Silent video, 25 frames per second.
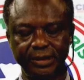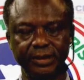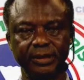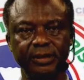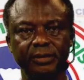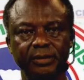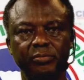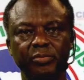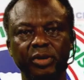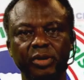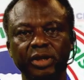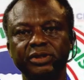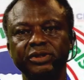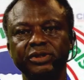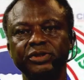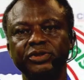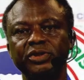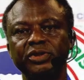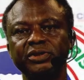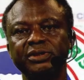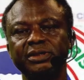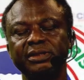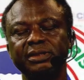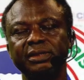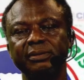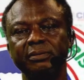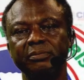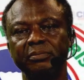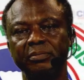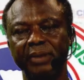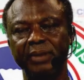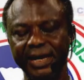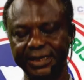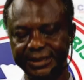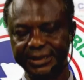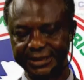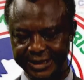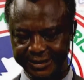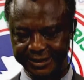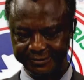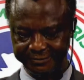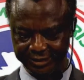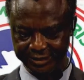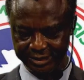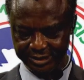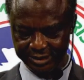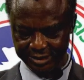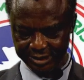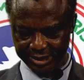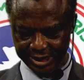but not by David,
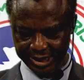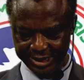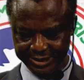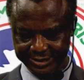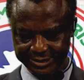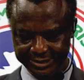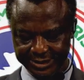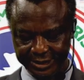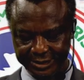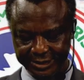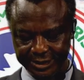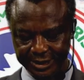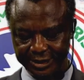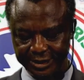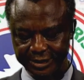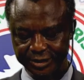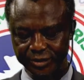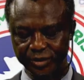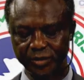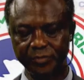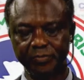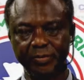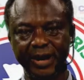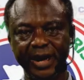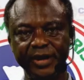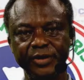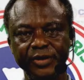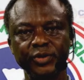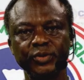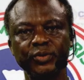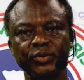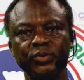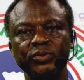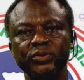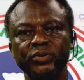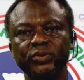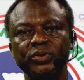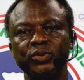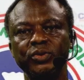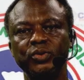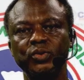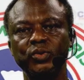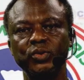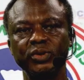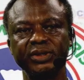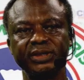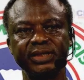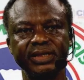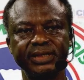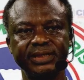and certainly not by you, who is
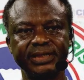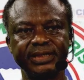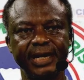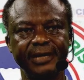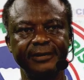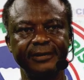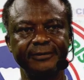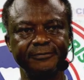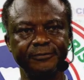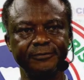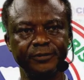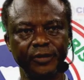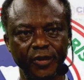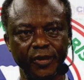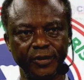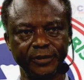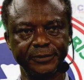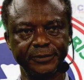a child of God.